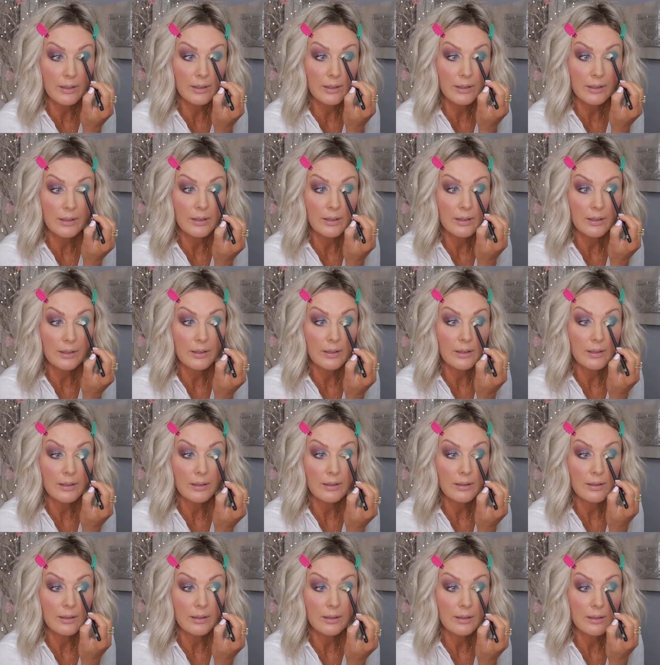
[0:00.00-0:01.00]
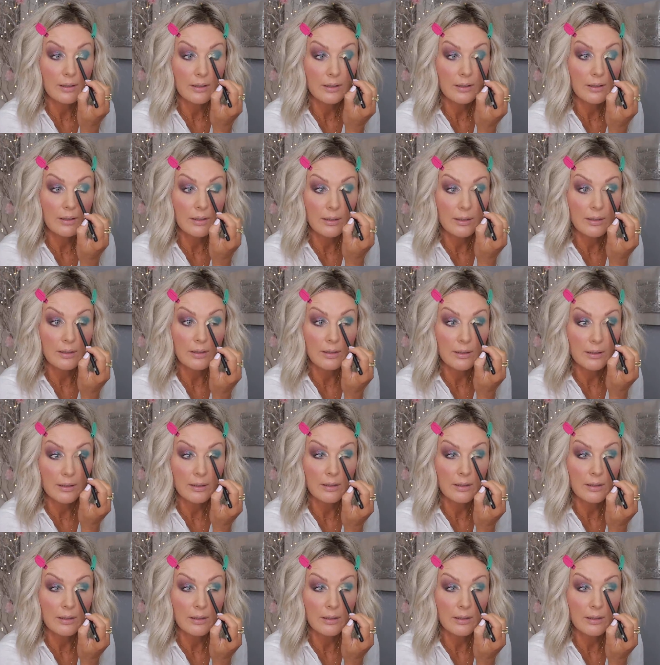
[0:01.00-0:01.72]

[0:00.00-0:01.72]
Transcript: [no speech]